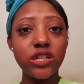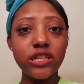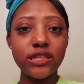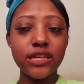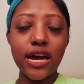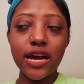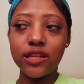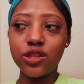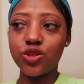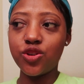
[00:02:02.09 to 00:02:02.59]

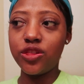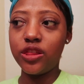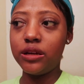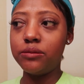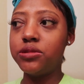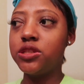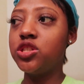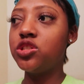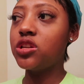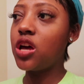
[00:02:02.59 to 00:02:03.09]
designs on
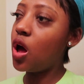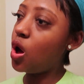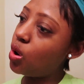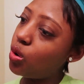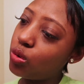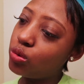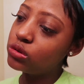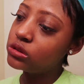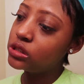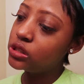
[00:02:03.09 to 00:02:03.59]
them.
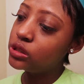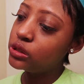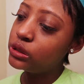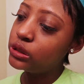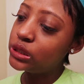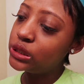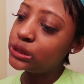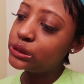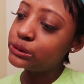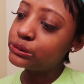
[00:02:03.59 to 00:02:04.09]
So,
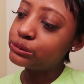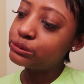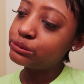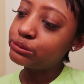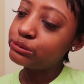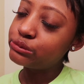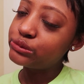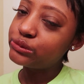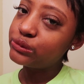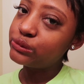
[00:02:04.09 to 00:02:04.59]

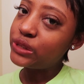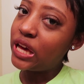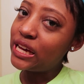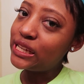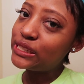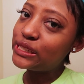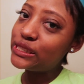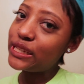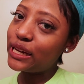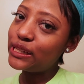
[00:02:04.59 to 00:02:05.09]

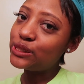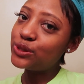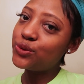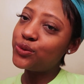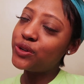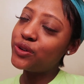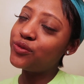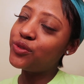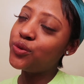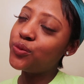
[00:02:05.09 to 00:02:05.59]
stay
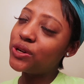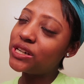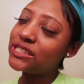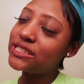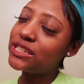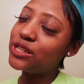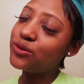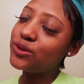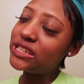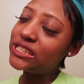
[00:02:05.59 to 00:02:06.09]
tuned if you want to
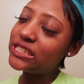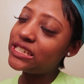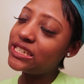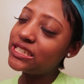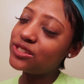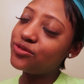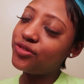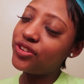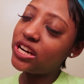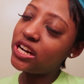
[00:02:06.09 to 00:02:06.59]
see the rest of
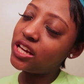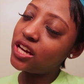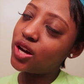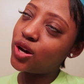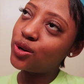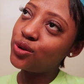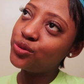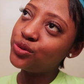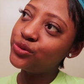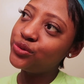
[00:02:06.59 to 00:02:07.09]
this
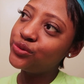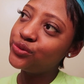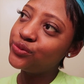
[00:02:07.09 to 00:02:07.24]
video.